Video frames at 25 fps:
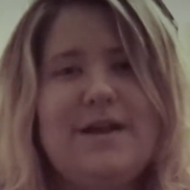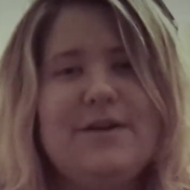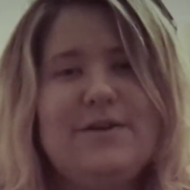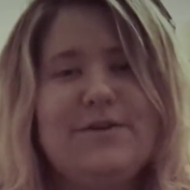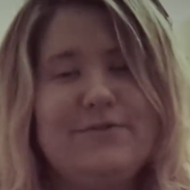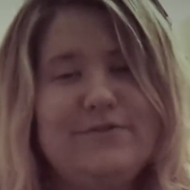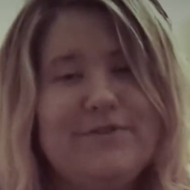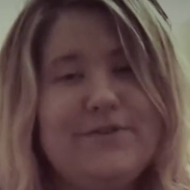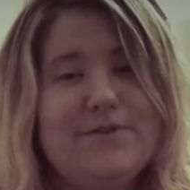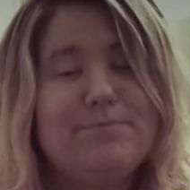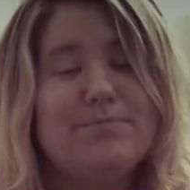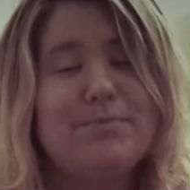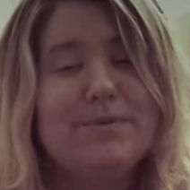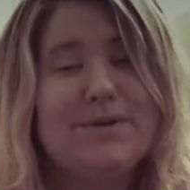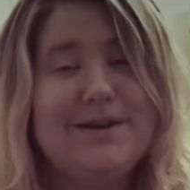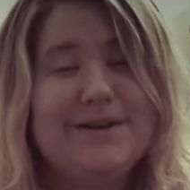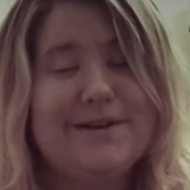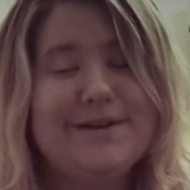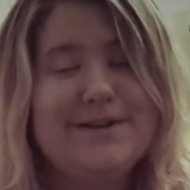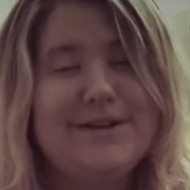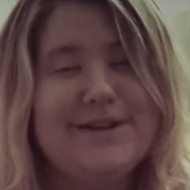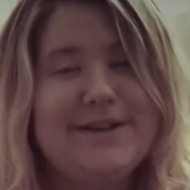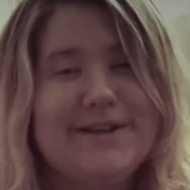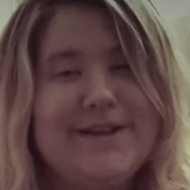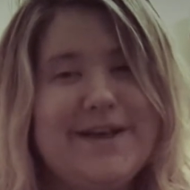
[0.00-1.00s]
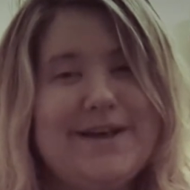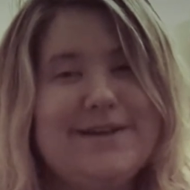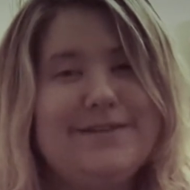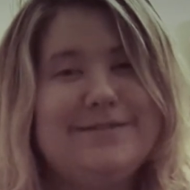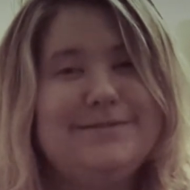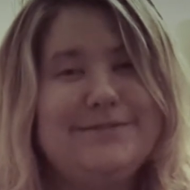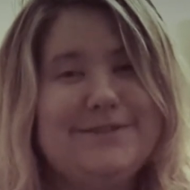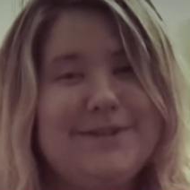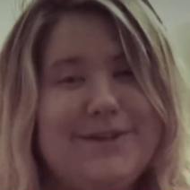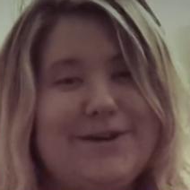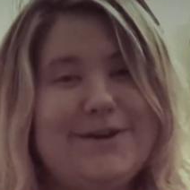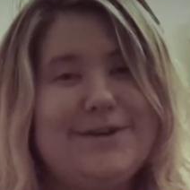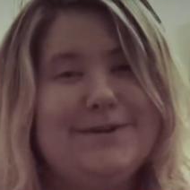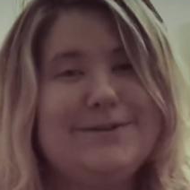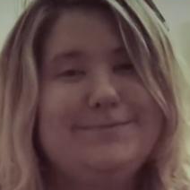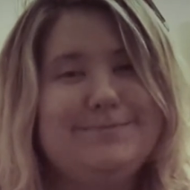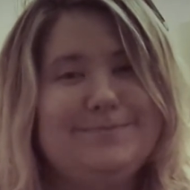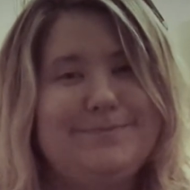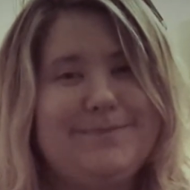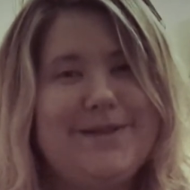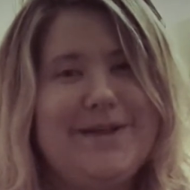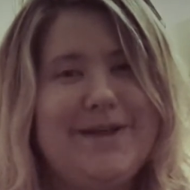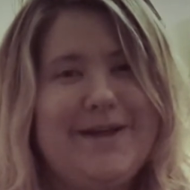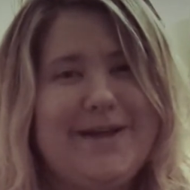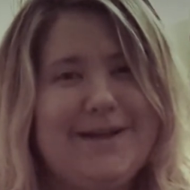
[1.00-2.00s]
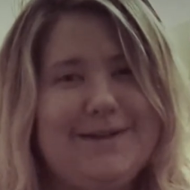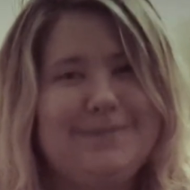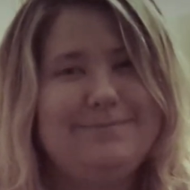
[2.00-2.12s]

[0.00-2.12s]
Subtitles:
And I feel brilliant in it. So, yeah.